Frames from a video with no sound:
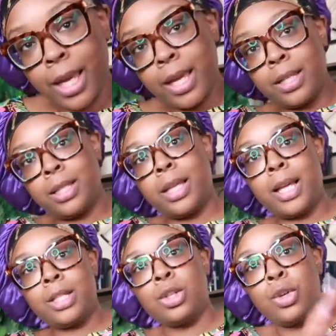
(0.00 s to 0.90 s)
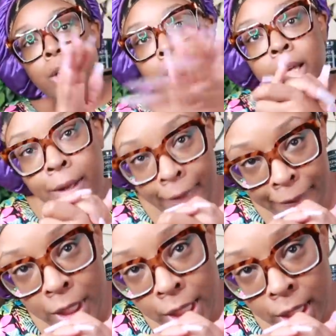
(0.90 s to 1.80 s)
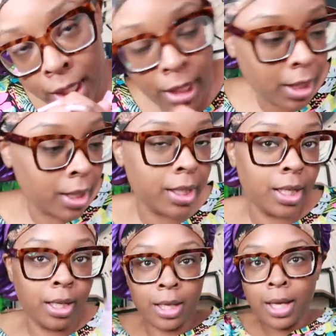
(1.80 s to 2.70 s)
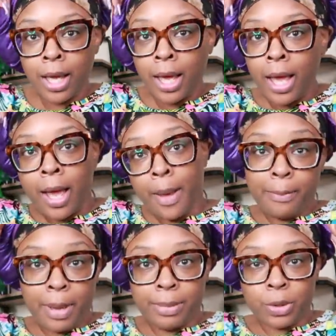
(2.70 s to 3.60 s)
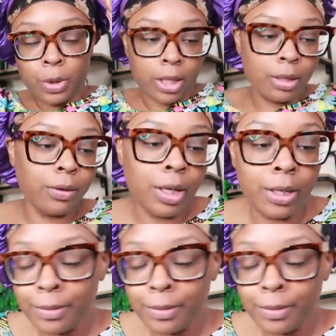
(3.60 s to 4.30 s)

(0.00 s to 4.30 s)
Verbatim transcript: gowns. They got your granny 15 kids, maybe 12.